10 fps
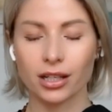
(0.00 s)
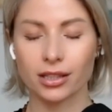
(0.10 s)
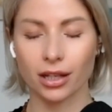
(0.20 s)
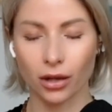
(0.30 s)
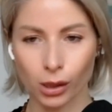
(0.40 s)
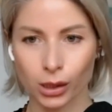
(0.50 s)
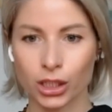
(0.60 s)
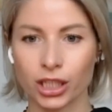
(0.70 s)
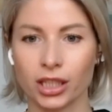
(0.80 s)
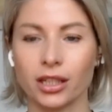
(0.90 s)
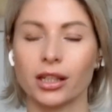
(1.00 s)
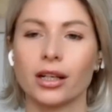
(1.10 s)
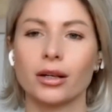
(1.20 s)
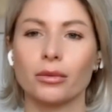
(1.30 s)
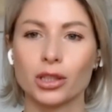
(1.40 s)
psychology
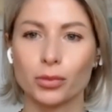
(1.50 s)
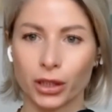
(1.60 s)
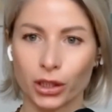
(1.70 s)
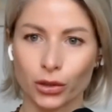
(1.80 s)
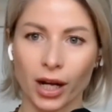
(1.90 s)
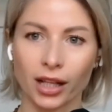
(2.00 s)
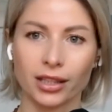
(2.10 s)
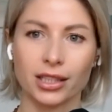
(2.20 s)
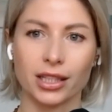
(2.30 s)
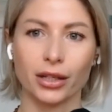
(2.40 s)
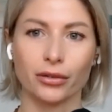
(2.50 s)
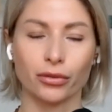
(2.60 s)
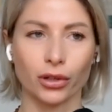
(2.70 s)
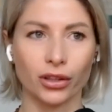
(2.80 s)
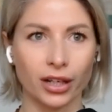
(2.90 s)
with spirituality,
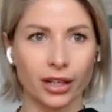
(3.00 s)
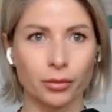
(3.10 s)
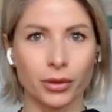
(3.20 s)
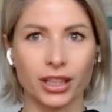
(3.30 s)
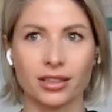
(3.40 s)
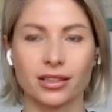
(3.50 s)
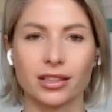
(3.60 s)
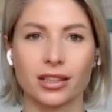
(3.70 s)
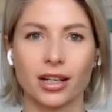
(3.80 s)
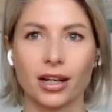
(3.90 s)
for therapists,